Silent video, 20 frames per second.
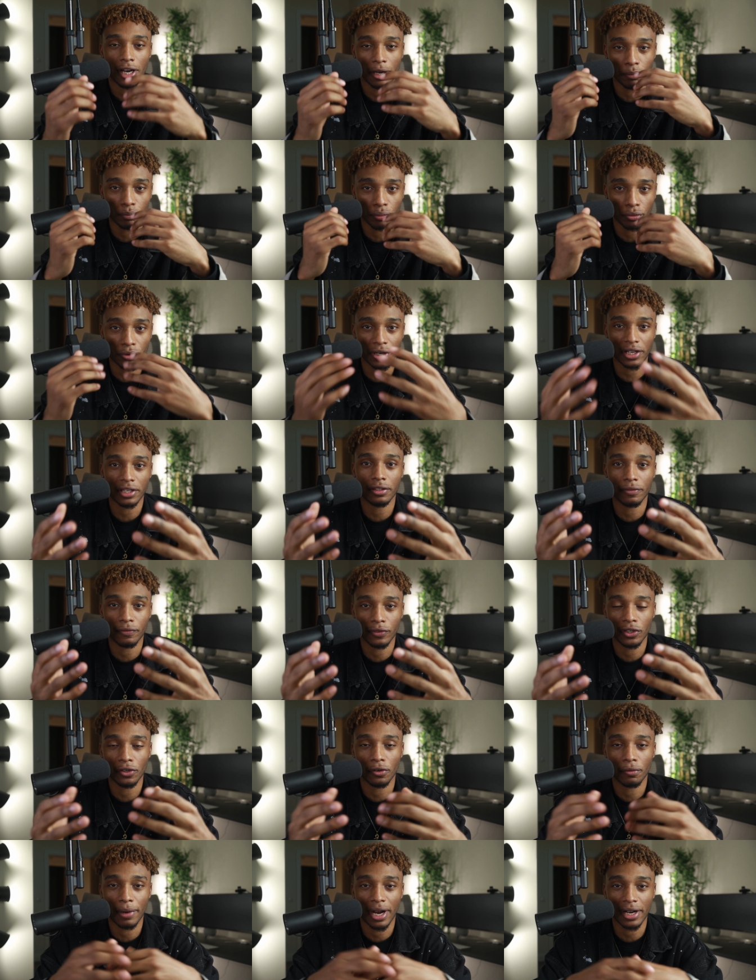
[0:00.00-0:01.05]
and bring the
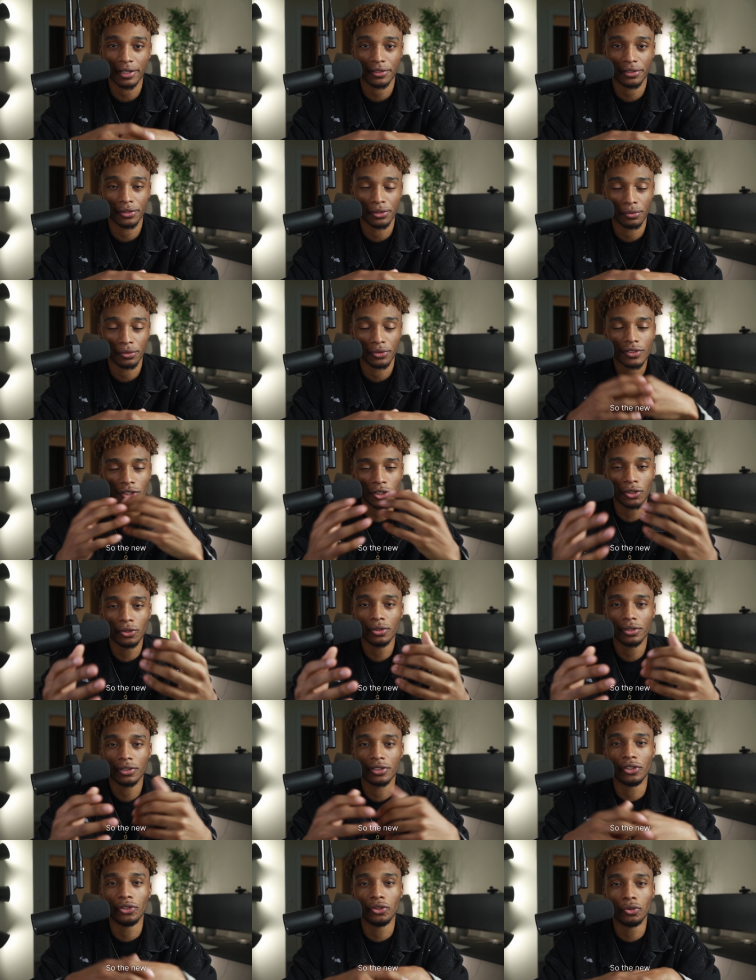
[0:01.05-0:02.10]
video back to you. So
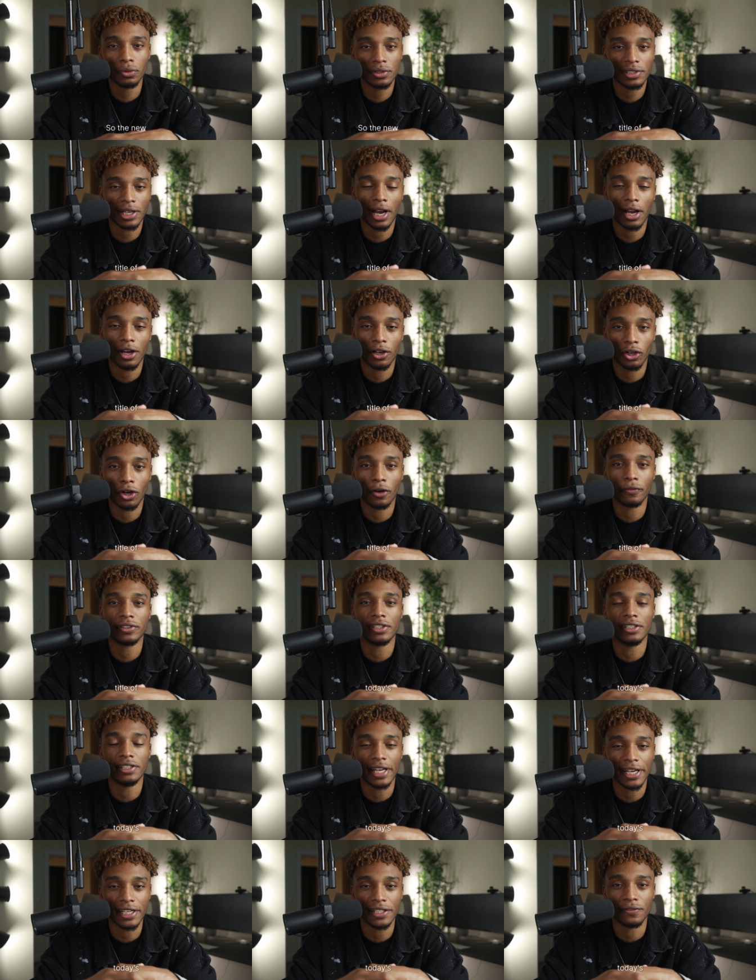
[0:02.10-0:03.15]
the new title of
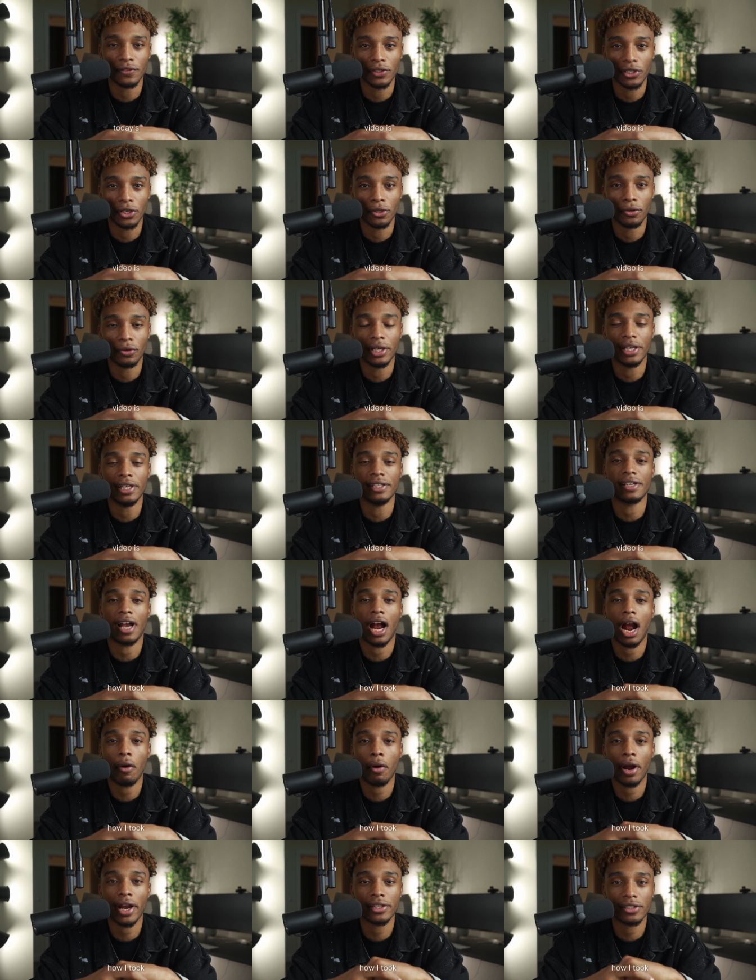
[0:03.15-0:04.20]
today's video is
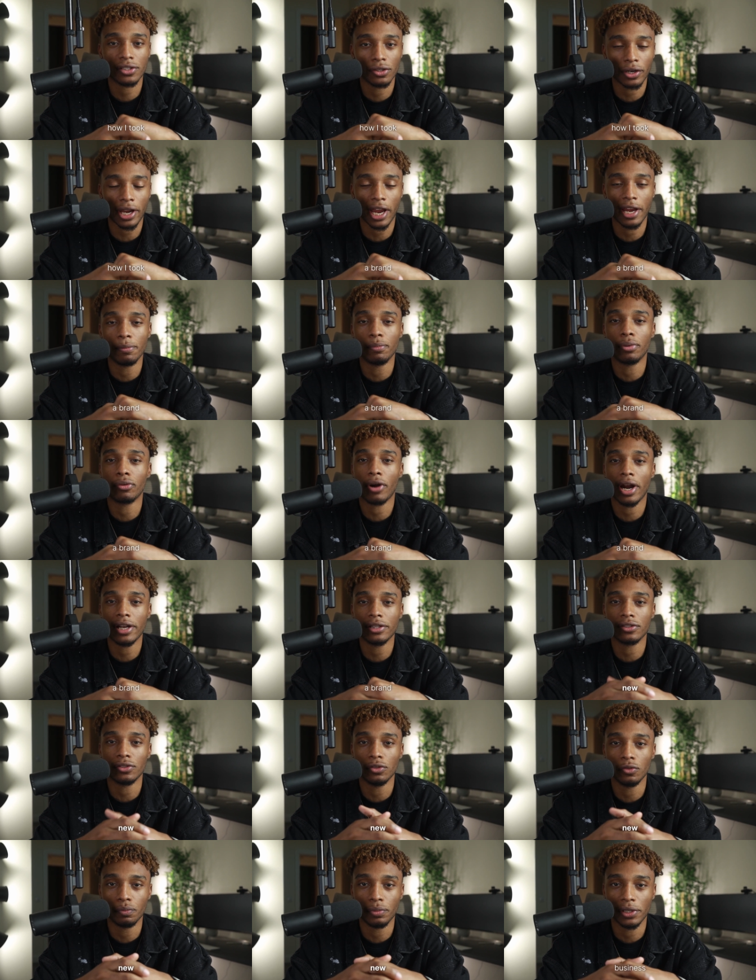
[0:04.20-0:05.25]
how I took a
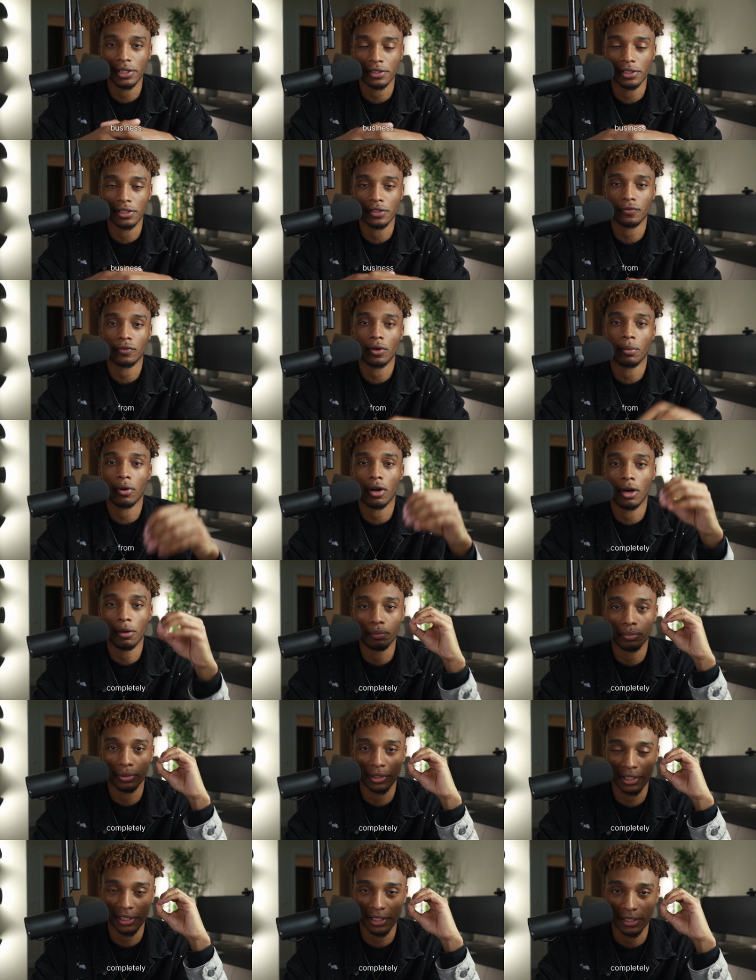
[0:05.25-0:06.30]
brand new business from
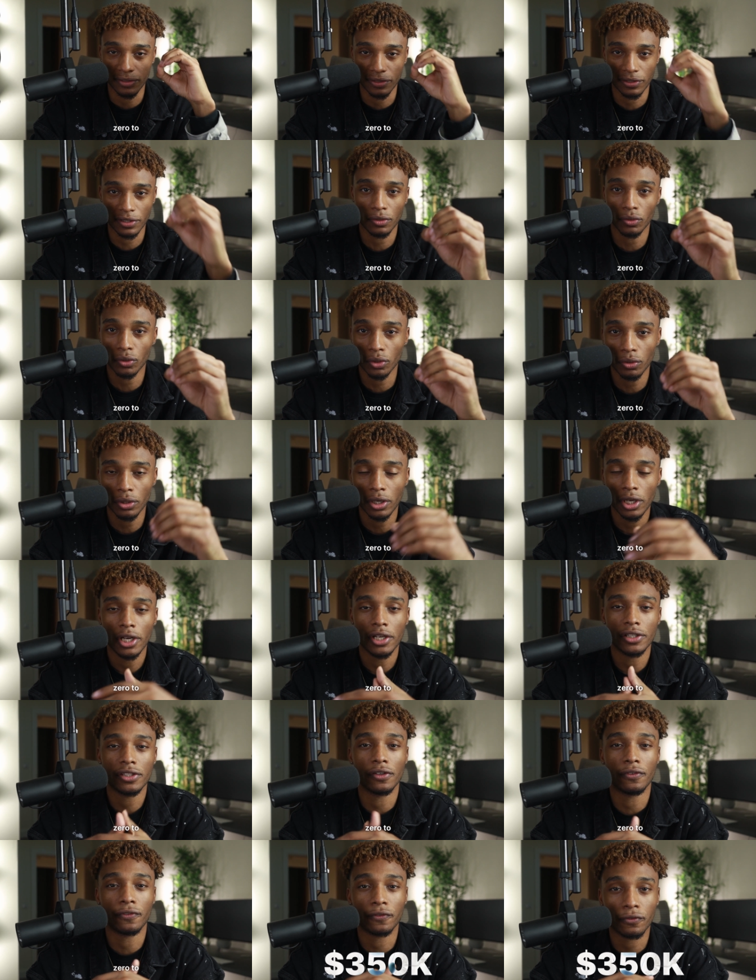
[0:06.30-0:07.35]
completely zero
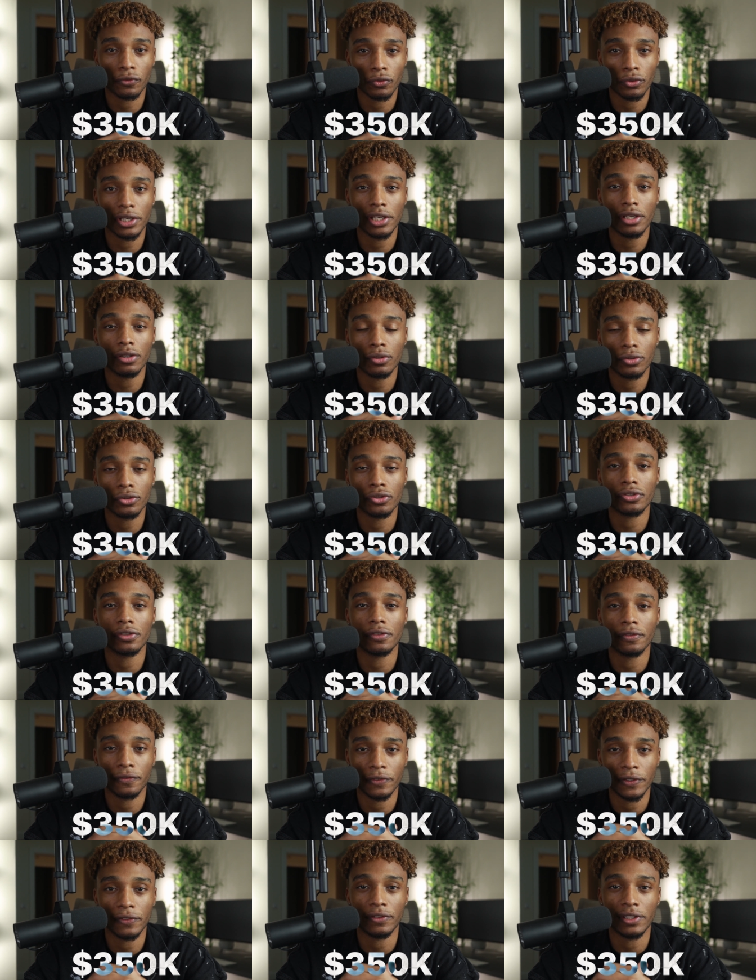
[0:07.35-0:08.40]
to
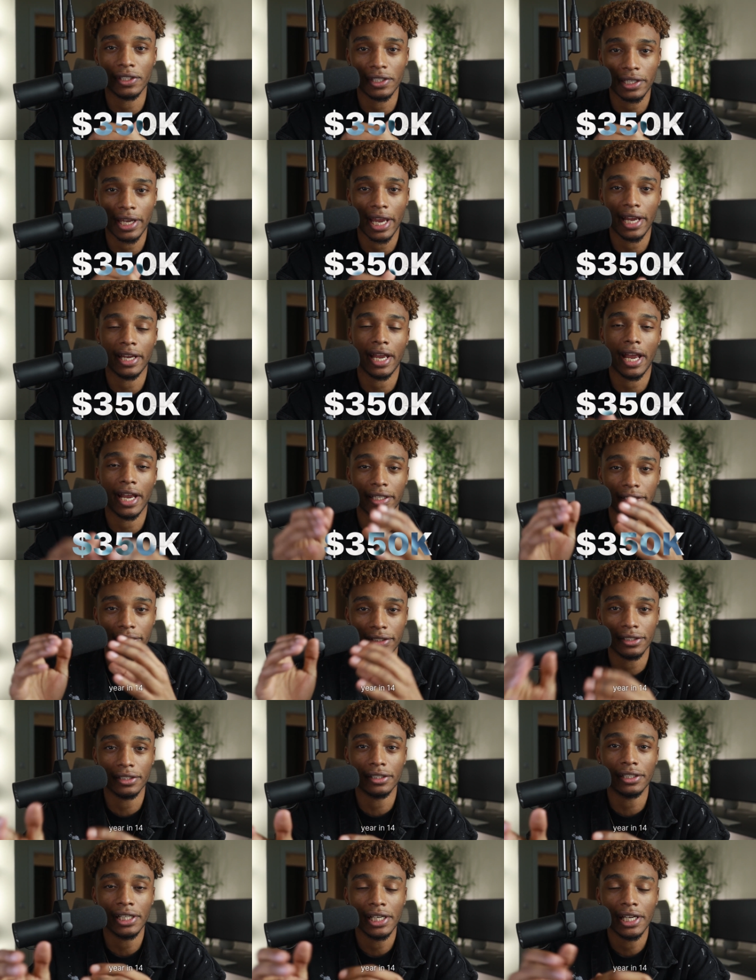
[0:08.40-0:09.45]
350k a
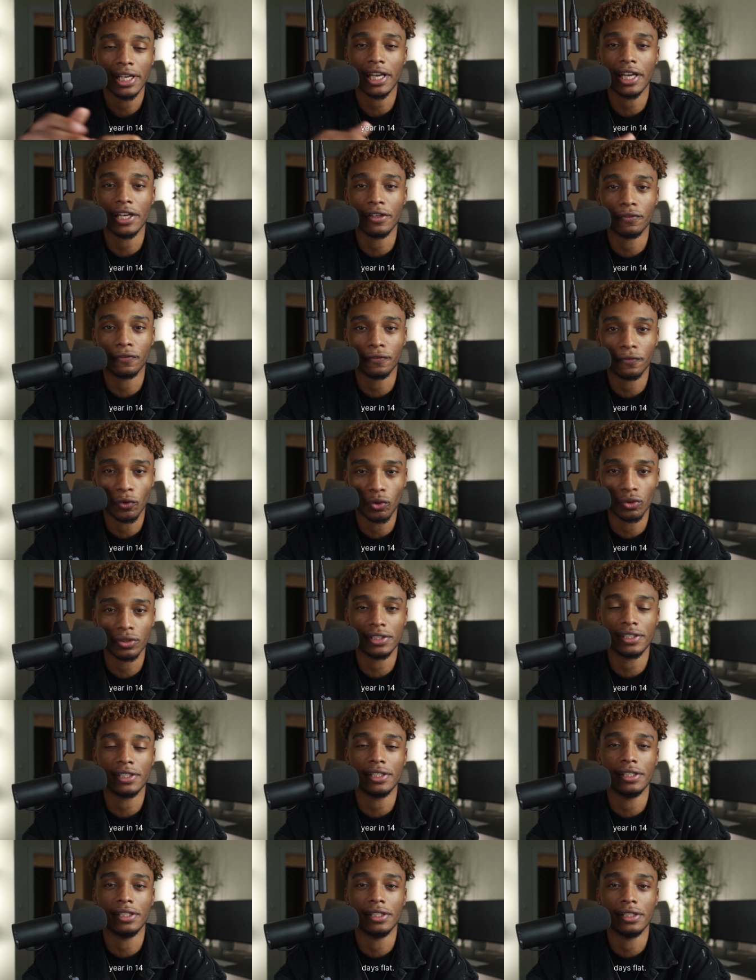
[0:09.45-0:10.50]
year in
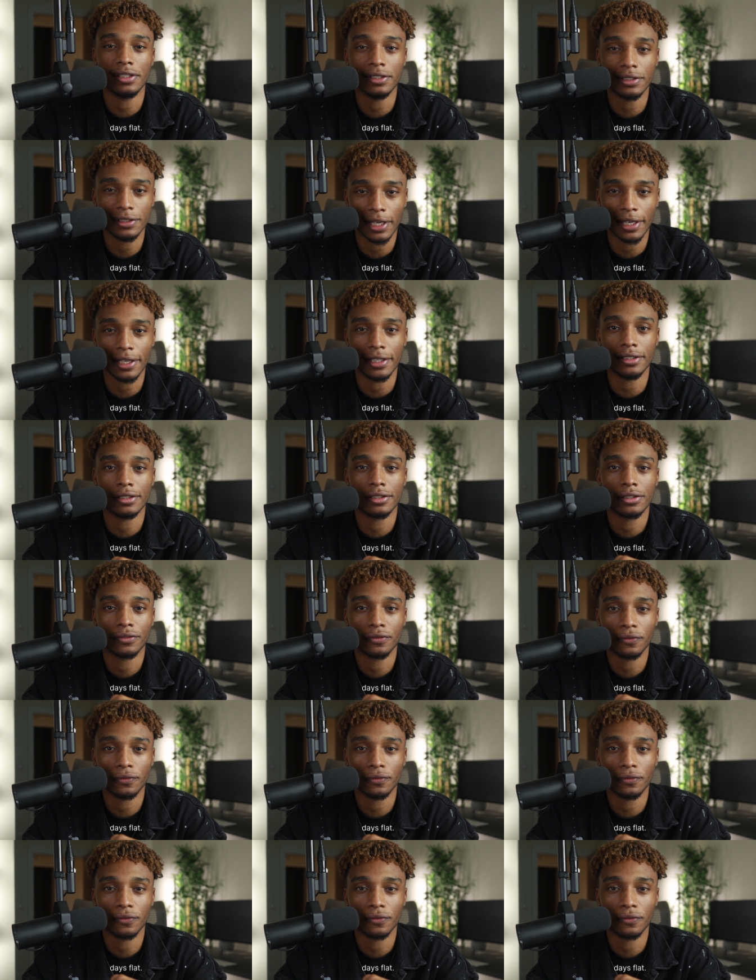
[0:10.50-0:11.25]
14 days